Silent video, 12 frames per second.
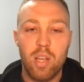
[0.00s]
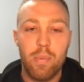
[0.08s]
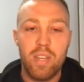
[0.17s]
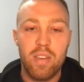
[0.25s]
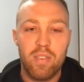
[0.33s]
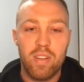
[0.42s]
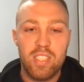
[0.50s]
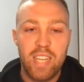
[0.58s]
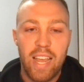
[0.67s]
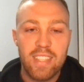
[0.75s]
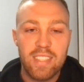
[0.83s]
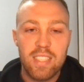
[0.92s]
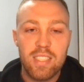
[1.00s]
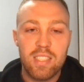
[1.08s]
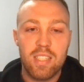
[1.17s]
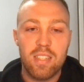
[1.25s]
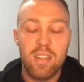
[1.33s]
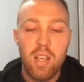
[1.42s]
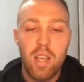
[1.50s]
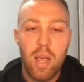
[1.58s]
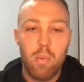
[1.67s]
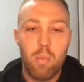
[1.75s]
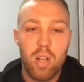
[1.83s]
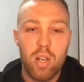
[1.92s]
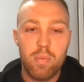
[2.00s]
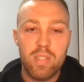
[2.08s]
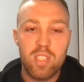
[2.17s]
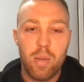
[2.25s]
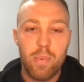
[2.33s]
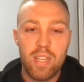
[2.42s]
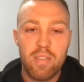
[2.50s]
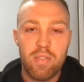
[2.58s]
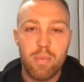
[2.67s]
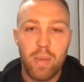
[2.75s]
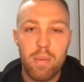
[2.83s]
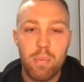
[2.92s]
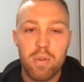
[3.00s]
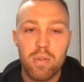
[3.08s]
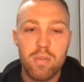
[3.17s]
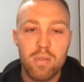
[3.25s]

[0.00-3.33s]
many different chassis and working with so many different people?